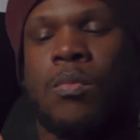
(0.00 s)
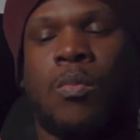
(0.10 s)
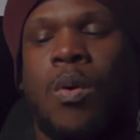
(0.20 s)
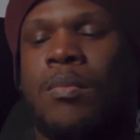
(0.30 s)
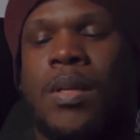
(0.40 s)

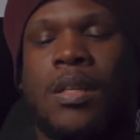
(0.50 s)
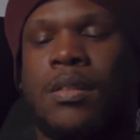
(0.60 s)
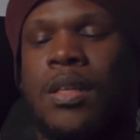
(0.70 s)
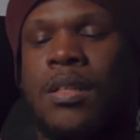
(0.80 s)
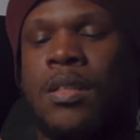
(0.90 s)
1 minute
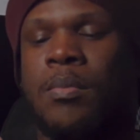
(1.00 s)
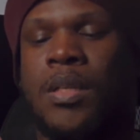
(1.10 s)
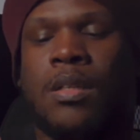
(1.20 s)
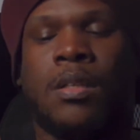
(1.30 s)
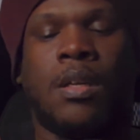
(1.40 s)
they could
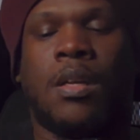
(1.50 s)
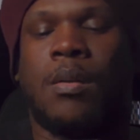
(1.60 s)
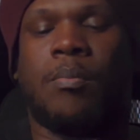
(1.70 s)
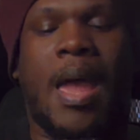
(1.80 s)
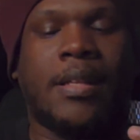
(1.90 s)
be
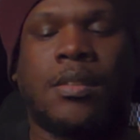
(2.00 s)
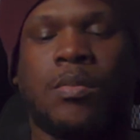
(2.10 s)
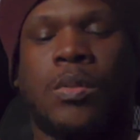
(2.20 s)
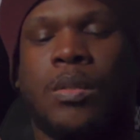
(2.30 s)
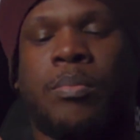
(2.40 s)
back to
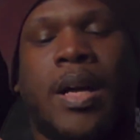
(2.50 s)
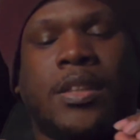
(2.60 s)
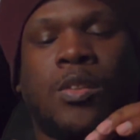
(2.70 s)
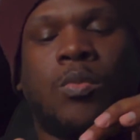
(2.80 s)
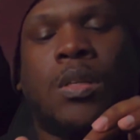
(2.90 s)
what the
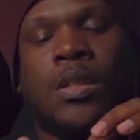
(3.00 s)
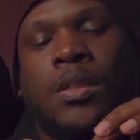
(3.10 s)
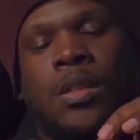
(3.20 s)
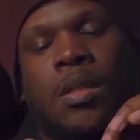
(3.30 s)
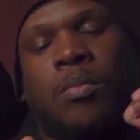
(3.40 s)
prices was
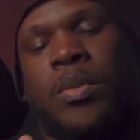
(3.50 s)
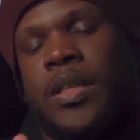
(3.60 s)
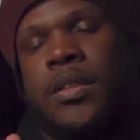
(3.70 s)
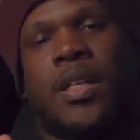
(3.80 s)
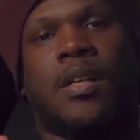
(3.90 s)

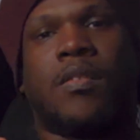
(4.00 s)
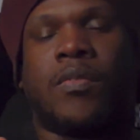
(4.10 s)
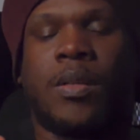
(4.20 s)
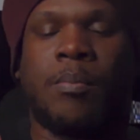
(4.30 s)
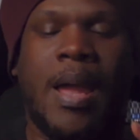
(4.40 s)
pre-tariff,
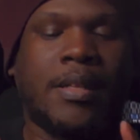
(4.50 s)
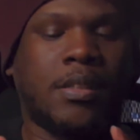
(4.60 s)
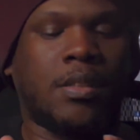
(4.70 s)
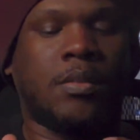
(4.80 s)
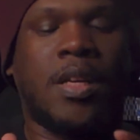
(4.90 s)
back
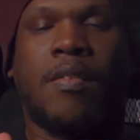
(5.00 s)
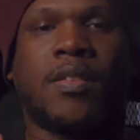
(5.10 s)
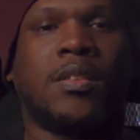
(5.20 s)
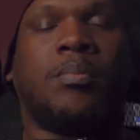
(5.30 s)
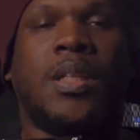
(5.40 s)
to
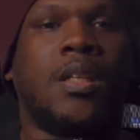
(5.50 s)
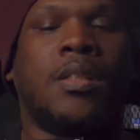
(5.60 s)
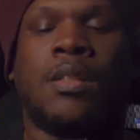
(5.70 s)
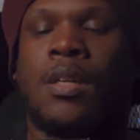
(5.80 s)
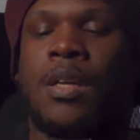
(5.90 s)
tariffs being